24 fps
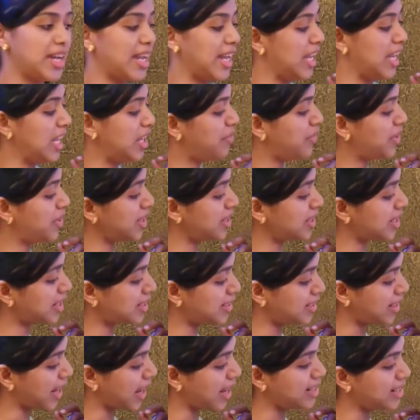even the
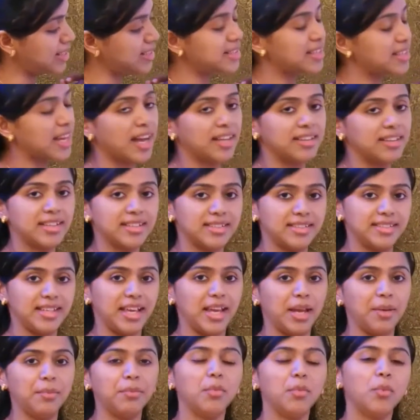tens are the same,